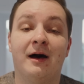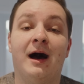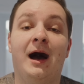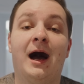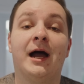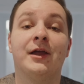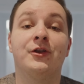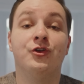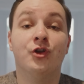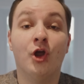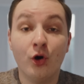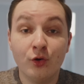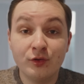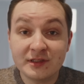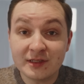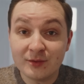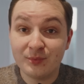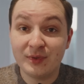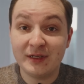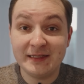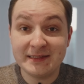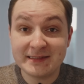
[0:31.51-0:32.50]
I know
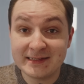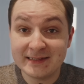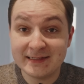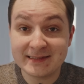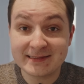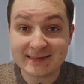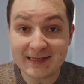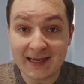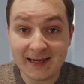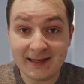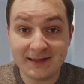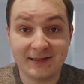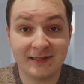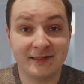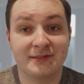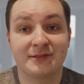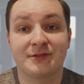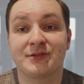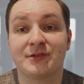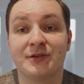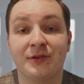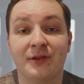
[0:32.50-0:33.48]
somebody's gonna say
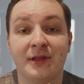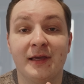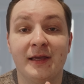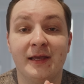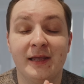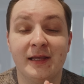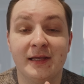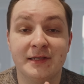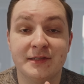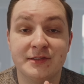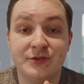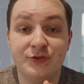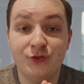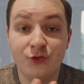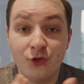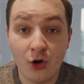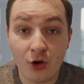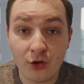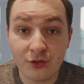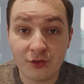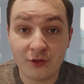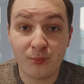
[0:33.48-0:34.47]
this, so that it is
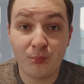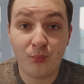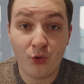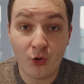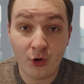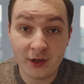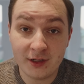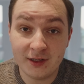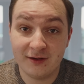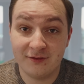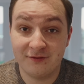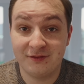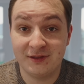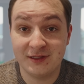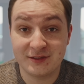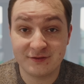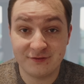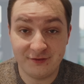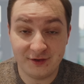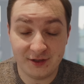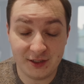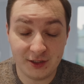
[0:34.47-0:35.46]
not the point of this
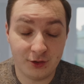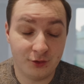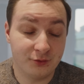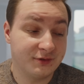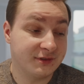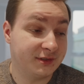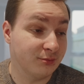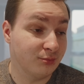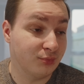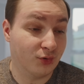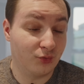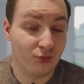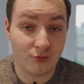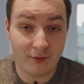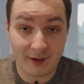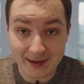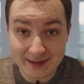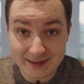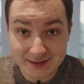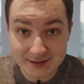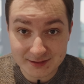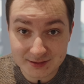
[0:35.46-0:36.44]
video to
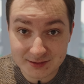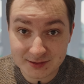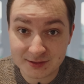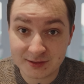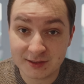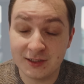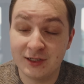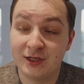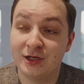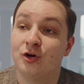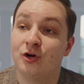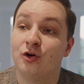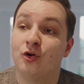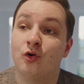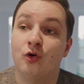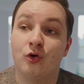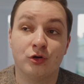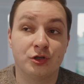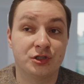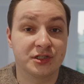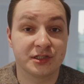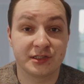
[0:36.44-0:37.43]
berate
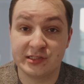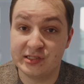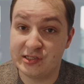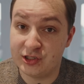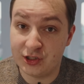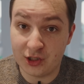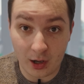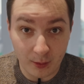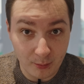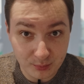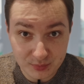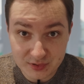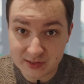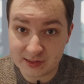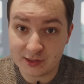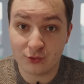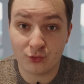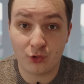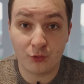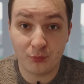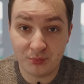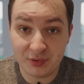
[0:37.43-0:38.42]
or just
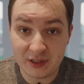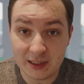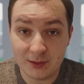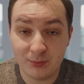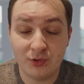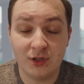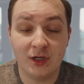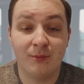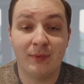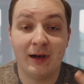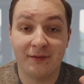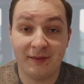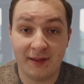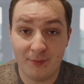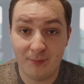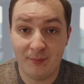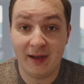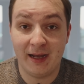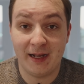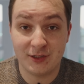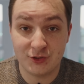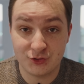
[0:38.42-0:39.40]
dumpster on people about their
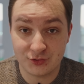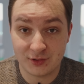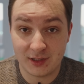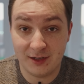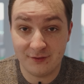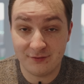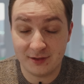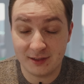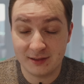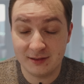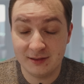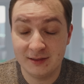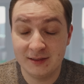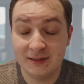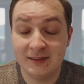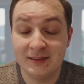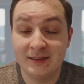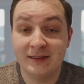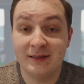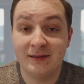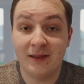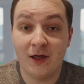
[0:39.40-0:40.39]
bad driving.
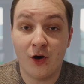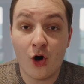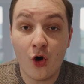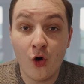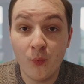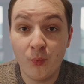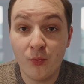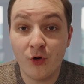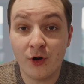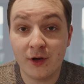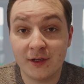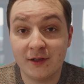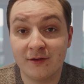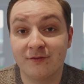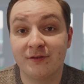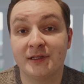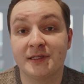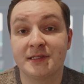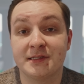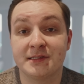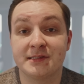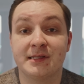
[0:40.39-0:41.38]
The whole point of
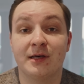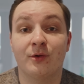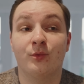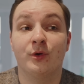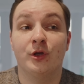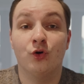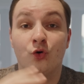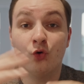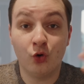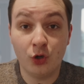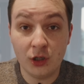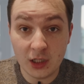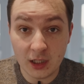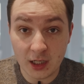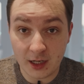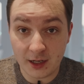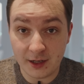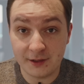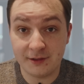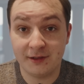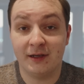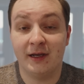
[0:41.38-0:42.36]
this is that we all
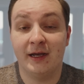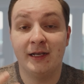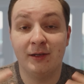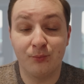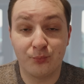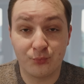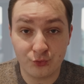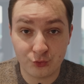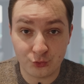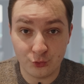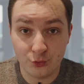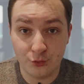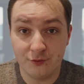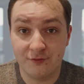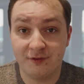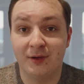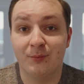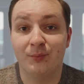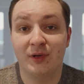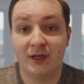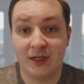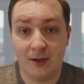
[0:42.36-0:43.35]
learn and improve
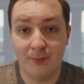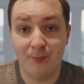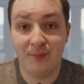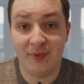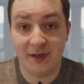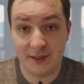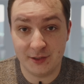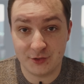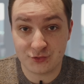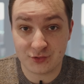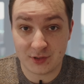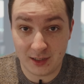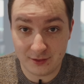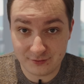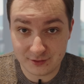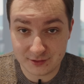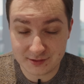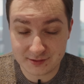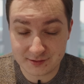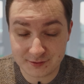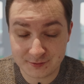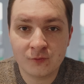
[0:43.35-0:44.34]
and become better
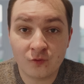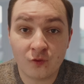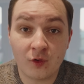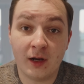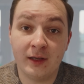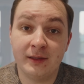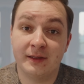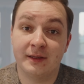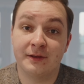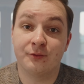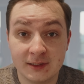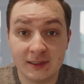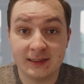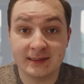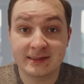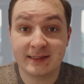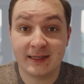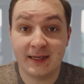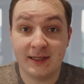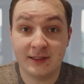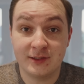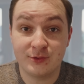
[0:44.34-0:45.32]
drivers. Right then, let's
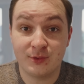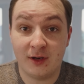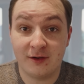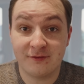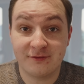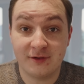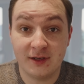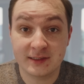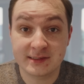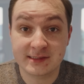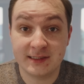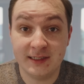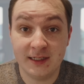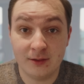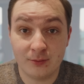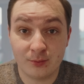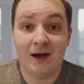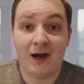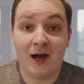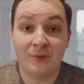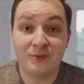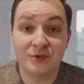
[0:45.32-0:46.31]
get into our first
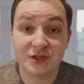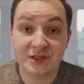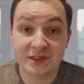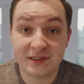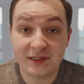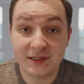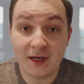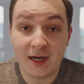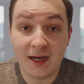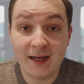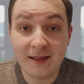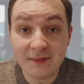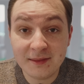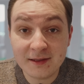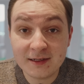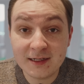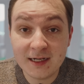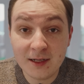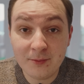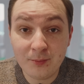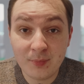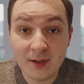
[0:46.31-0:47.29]
clip. I'm just gonna let the
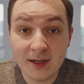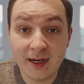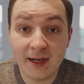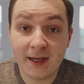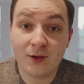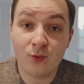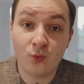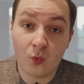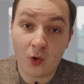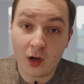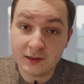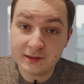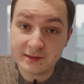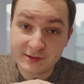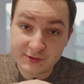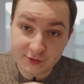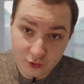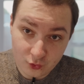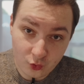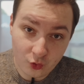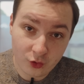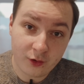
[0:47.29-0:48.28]
clip play
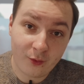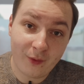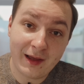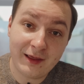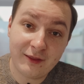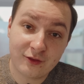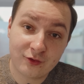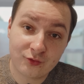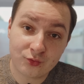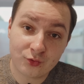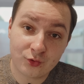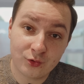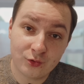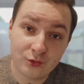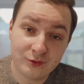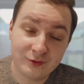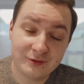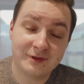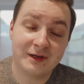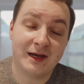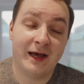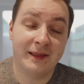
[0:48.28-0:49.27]
once all the way through,
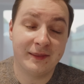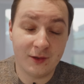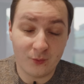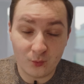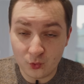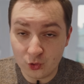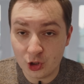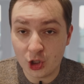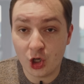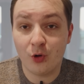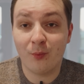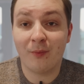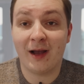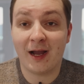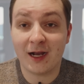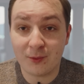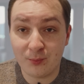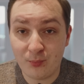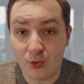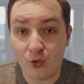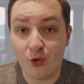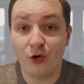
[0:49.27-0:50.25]
and then we'll go
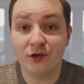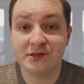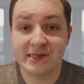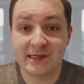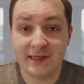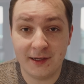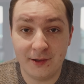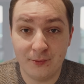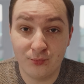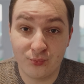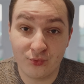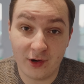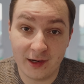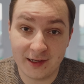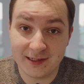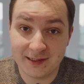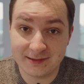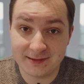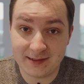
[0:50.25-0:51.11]
back, pause it, and break it